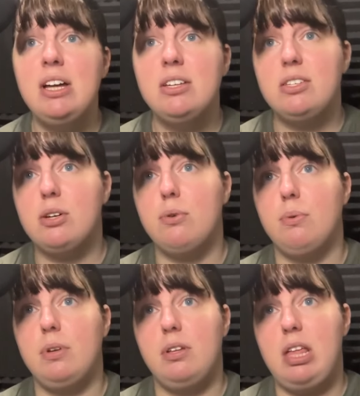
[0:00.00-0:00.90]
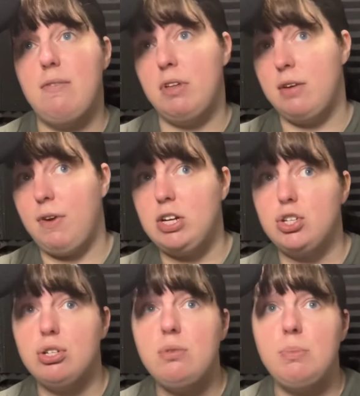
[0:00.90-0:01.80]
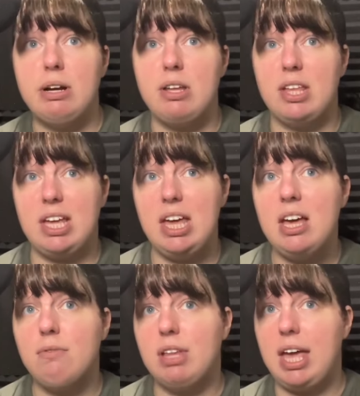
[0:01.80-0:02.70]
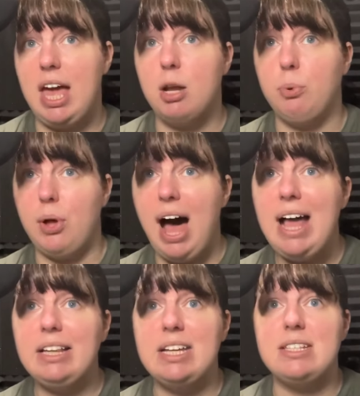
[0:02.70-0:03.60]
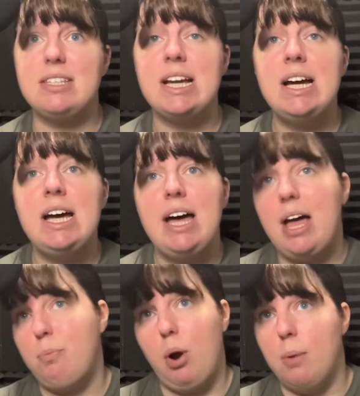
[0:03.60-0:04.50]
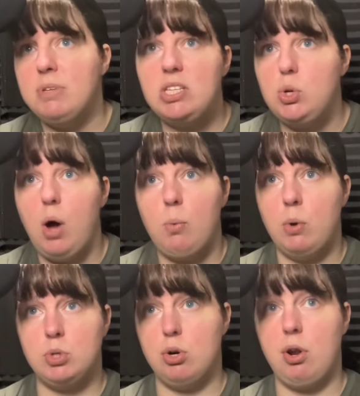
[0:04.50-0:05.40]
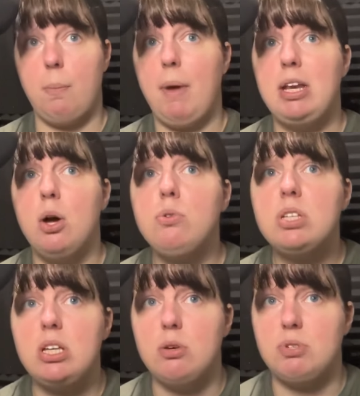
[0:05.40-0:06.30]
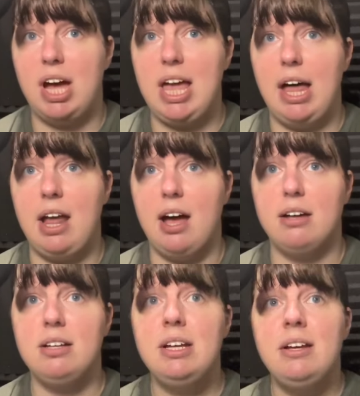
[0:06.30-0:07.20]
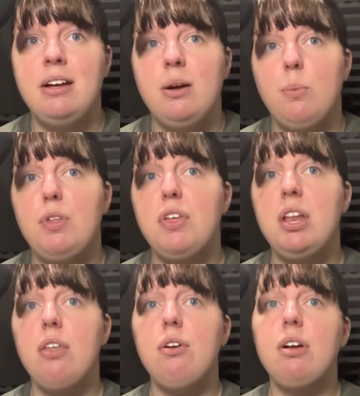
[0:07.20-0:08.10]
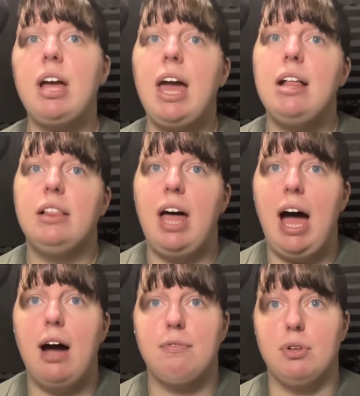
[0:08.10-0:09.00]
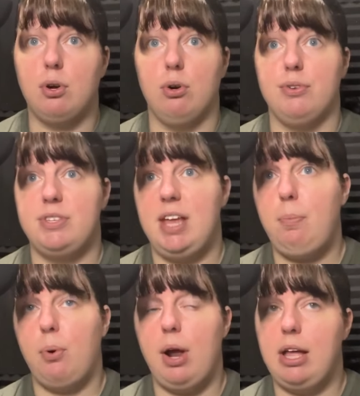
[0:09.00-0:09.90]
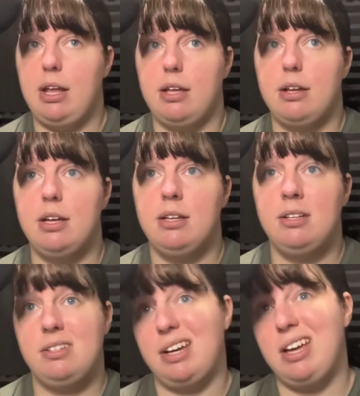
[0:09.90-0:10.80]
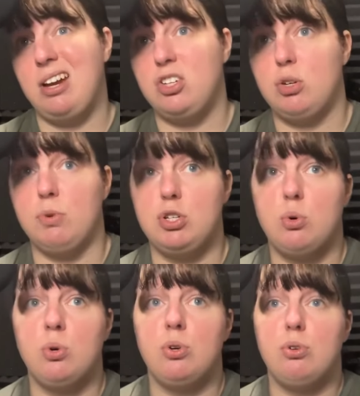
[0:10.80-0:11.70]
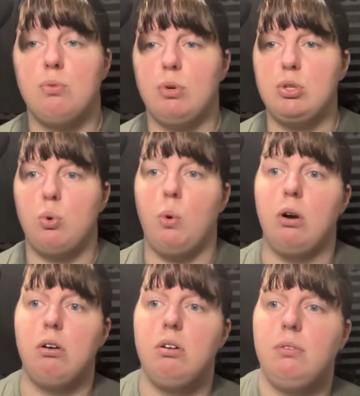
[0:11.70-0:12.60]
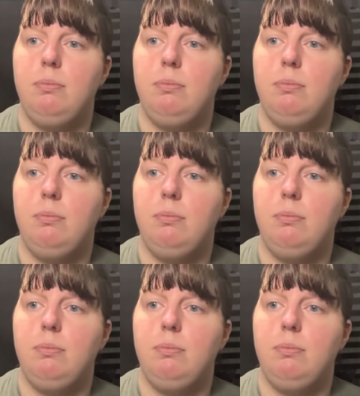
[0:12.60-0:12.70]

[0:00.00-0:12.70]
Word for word: so even if I should marry the king of the cannibal islands, I promise you I won't turn up my nose at you, Diana. With another gay laugh, the girls separated. Diana to retorn, return,